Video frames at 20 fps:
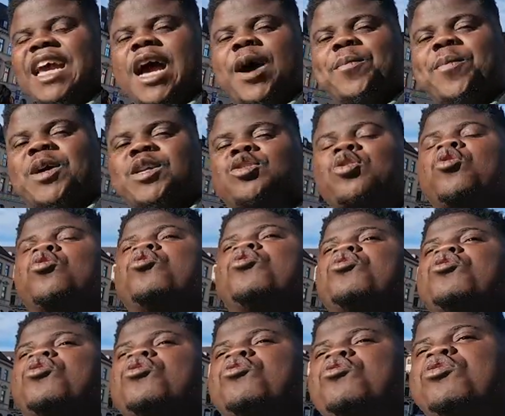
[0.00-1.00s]
yeah, but so
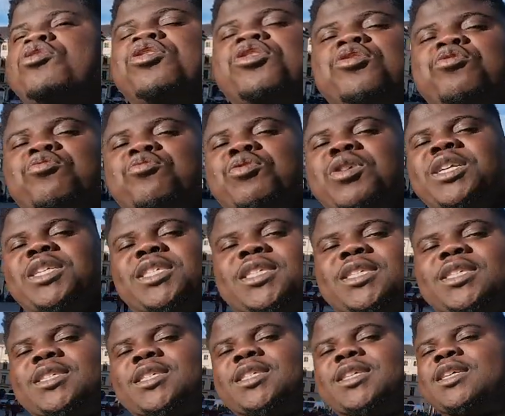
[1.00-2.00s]
who do you
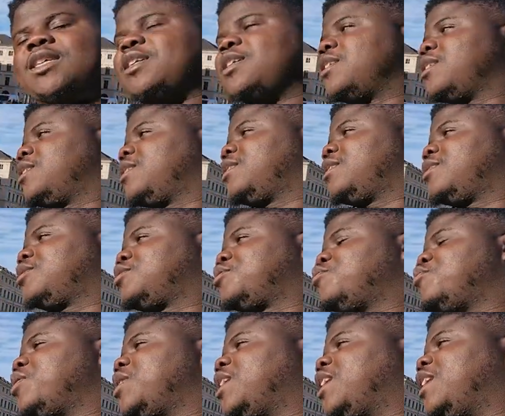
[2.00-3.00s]
wish
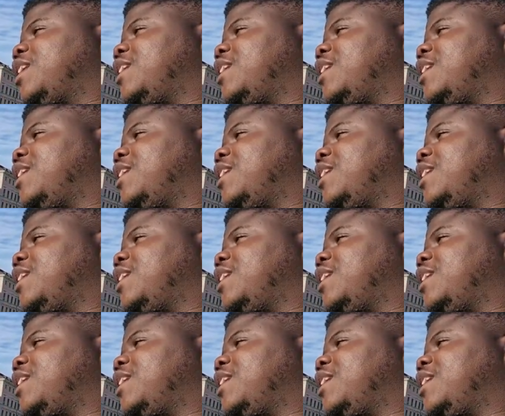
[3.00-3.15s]
to win the